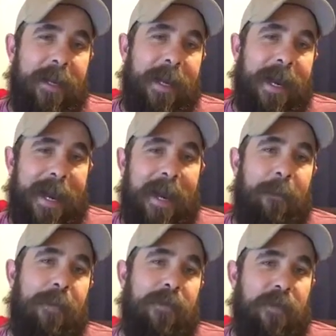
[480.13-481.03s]
the
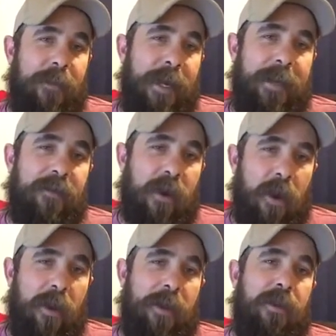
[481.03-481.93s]
app and somebody's
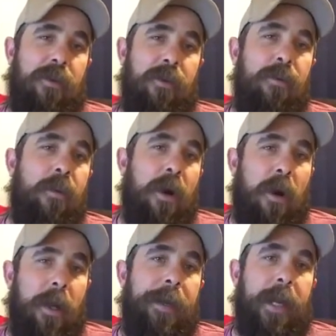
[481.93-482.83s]
calling you
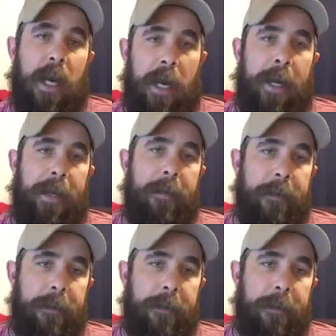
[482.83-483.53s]
online.